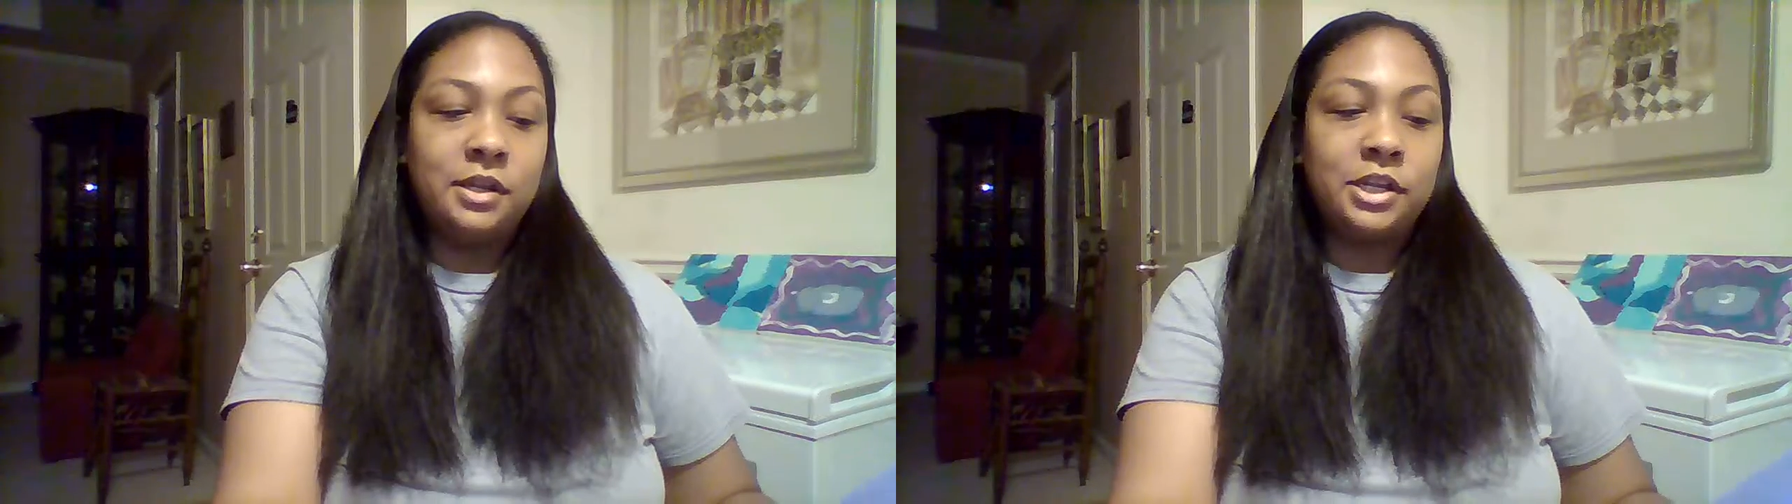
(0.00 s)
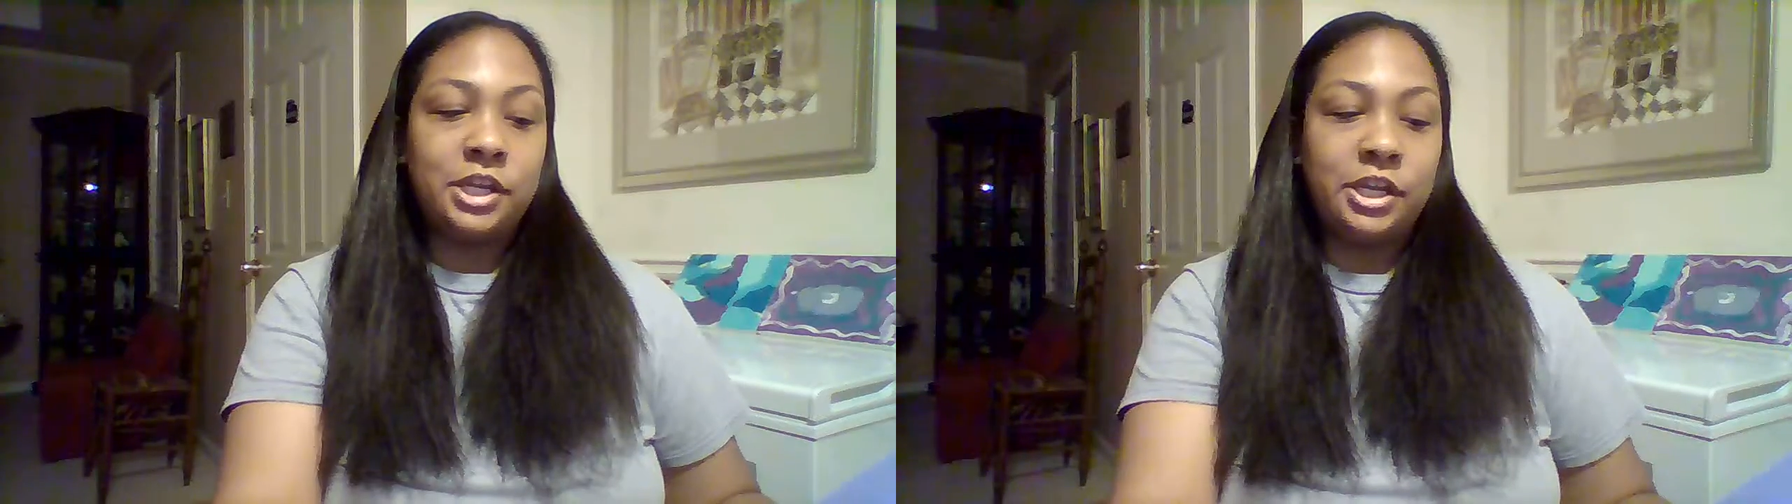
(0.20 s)

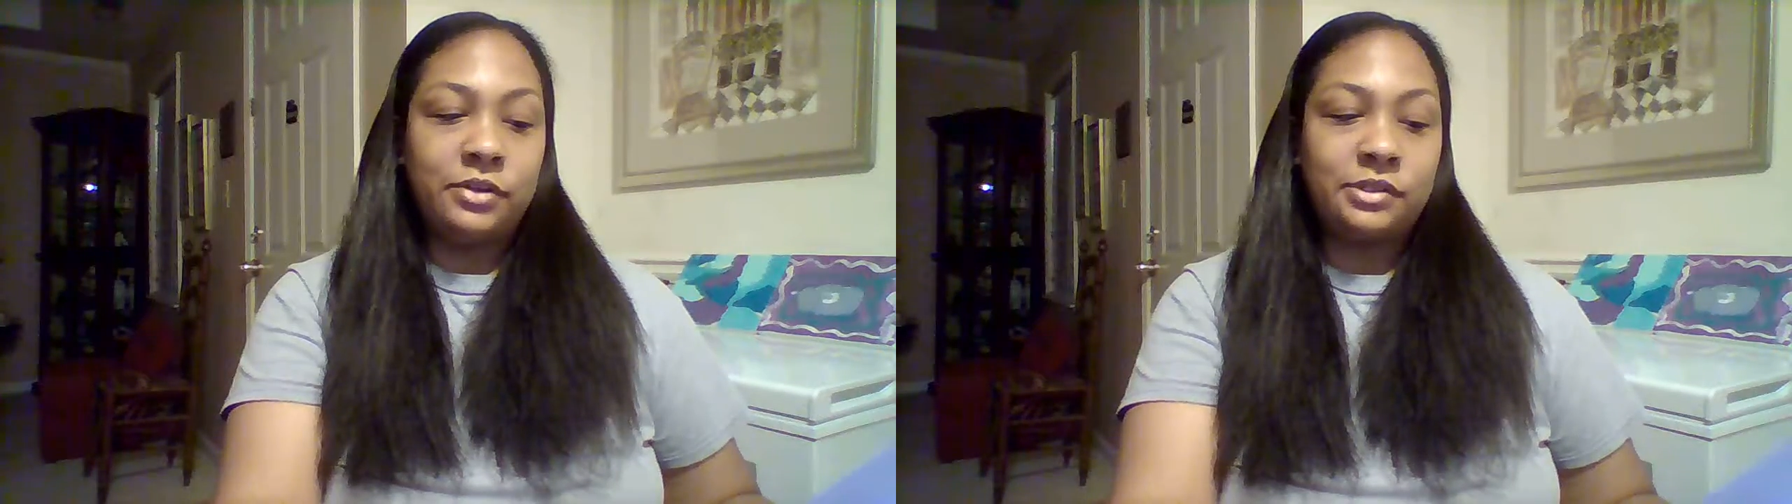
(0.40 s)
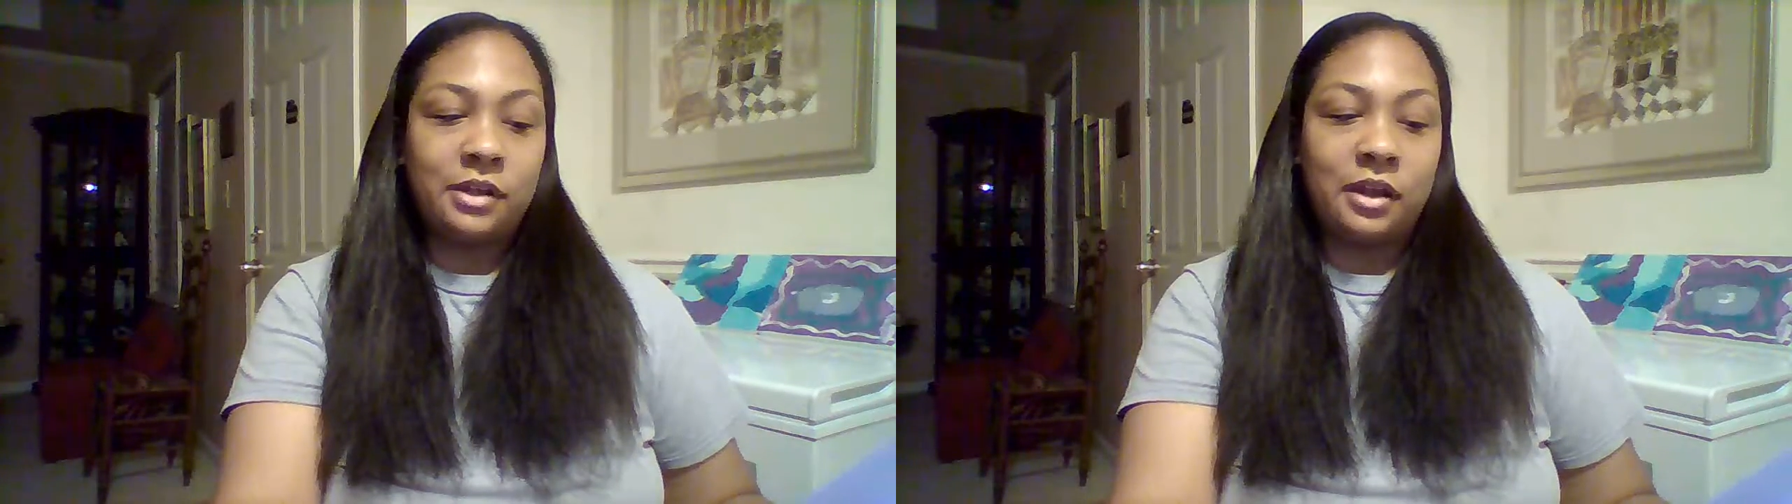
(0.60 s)

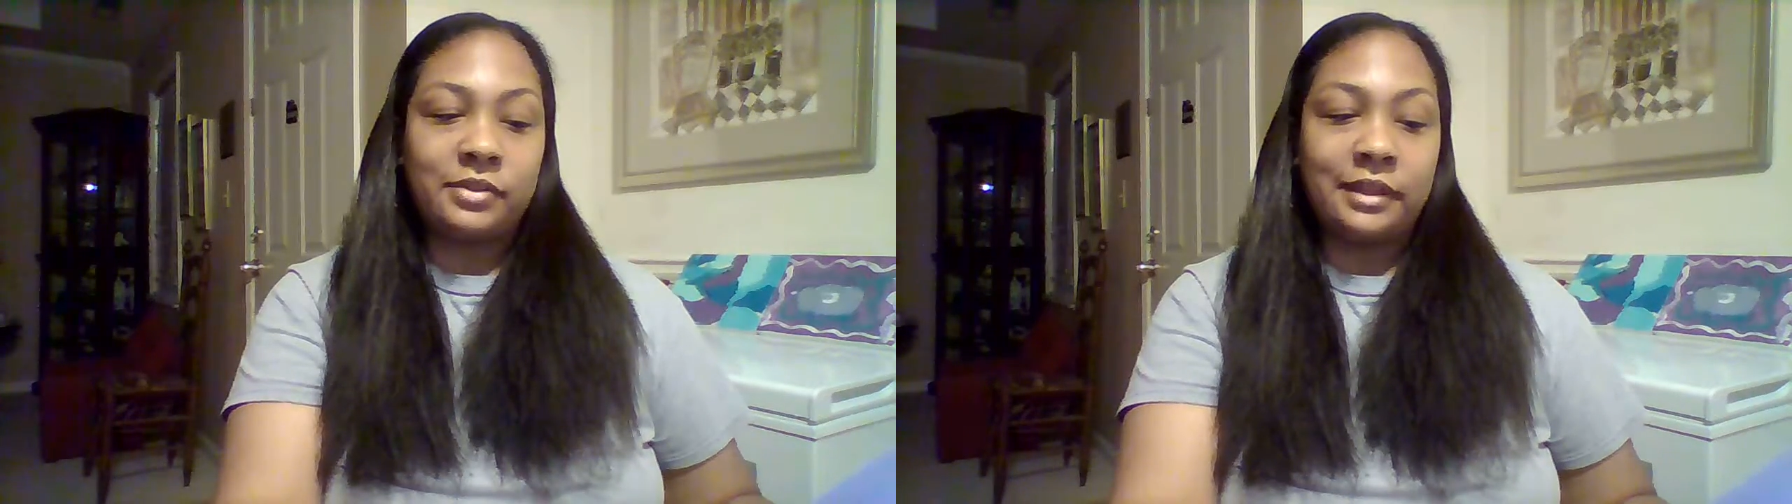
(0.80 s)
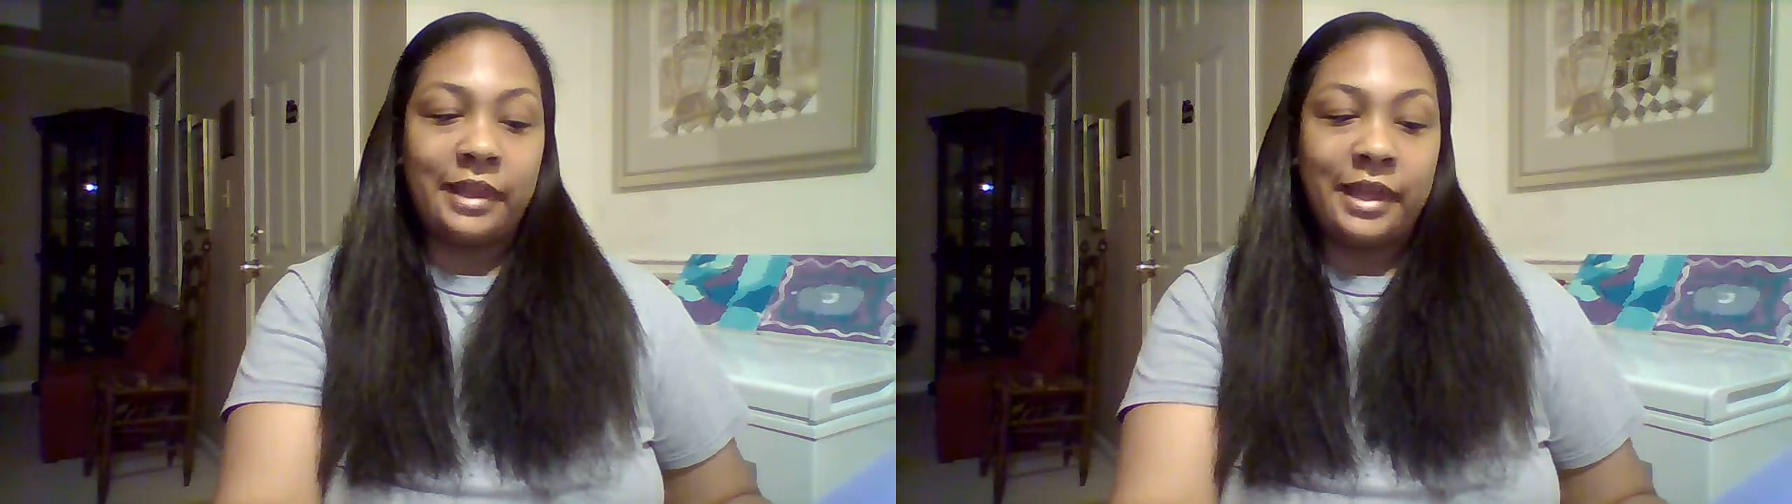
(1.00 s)
used on
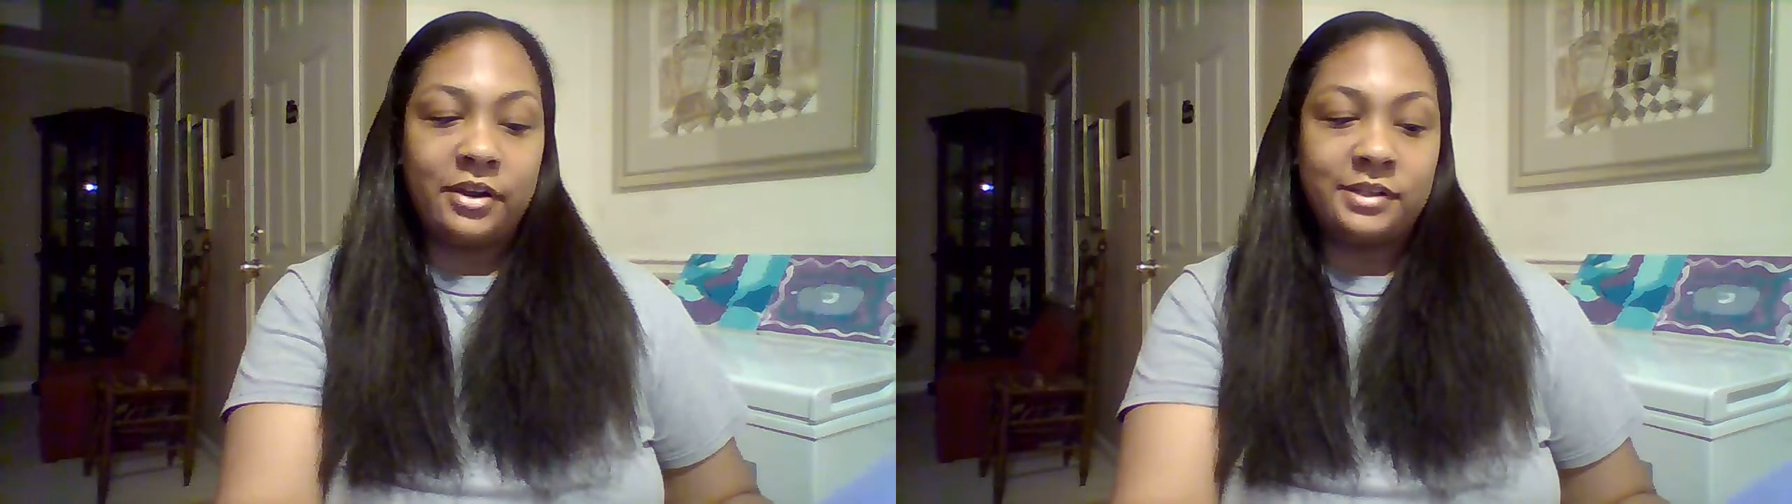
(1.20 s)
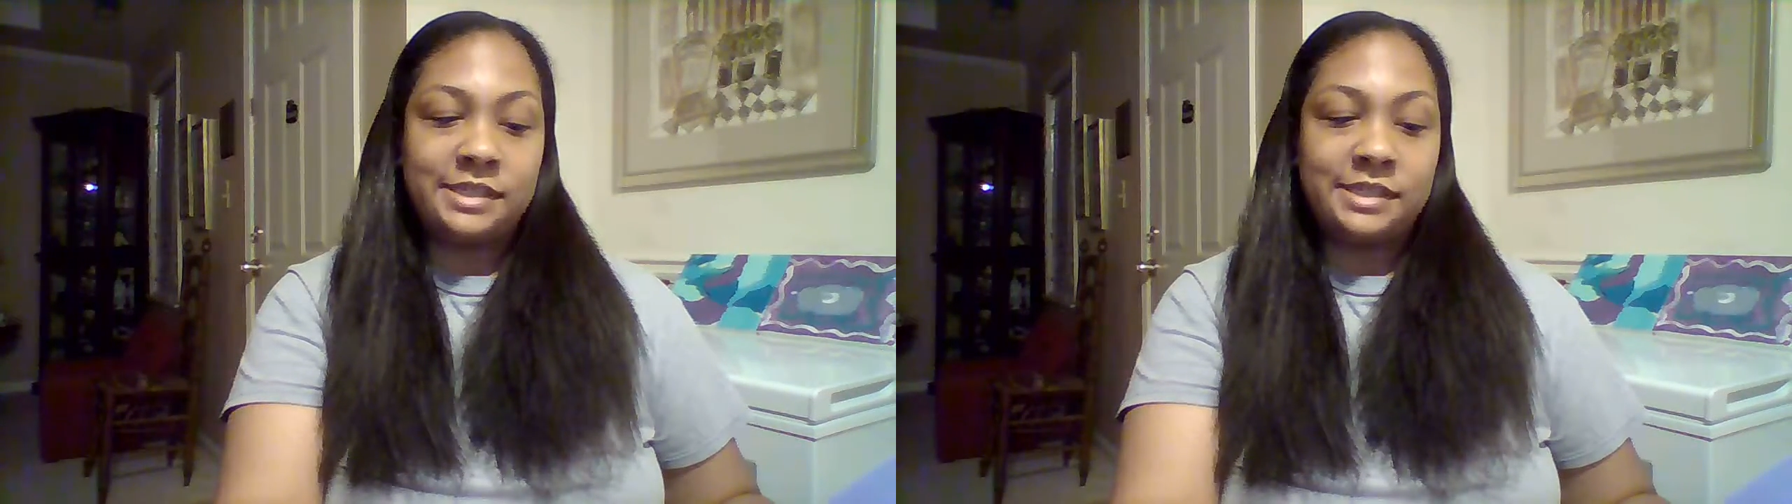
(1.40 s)
the letters